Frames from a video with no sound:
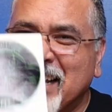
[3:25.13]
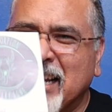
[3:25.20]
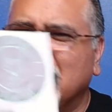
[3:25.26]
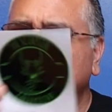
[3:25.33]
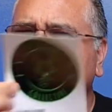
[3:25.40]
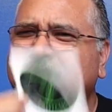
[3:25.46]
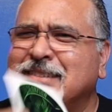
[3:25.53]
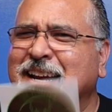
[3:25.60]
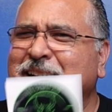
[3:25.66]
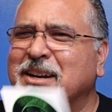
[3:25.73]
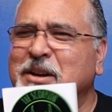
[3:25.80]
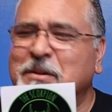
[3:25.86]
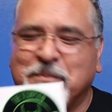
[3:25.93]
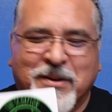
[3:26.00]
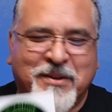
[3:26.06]
He's taken
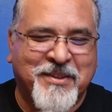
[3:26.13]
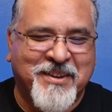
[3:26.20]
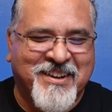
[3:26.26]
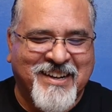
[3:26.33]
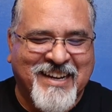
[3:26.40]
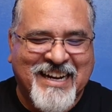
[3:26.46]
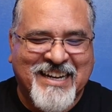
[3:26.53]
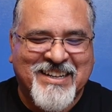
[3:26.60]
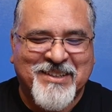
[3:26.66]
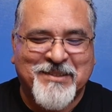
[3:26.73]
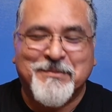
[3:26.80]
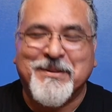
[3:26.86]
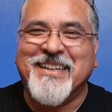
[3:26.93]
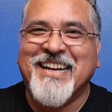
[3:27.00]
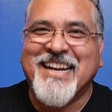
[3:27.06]
up all the
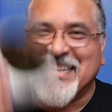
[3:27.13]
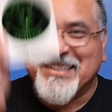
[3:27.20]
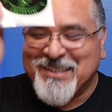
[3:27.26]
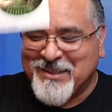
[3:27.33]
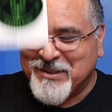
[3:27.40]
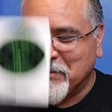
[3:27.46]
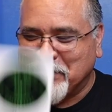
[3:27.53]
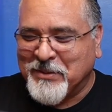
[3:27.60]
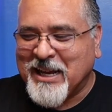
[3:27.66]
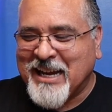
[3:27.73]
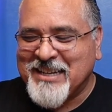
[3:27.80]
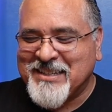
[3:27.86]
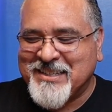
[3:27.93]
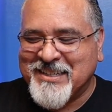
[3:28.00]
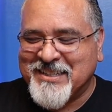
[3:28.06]
collectives. But yes, this
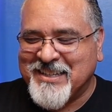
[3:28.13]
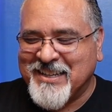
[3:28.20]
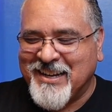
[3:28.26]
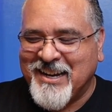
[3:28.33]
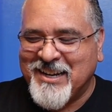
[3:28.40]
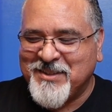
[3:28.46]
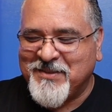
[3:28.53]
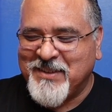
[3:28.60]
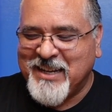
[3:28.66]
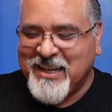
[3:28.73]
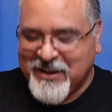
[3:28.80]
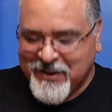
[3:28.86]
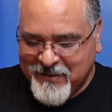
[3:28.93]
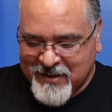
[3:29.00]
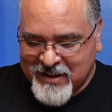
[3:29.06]
applies to today's
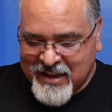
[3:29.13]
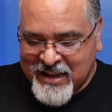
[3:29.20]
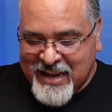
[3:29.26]
video.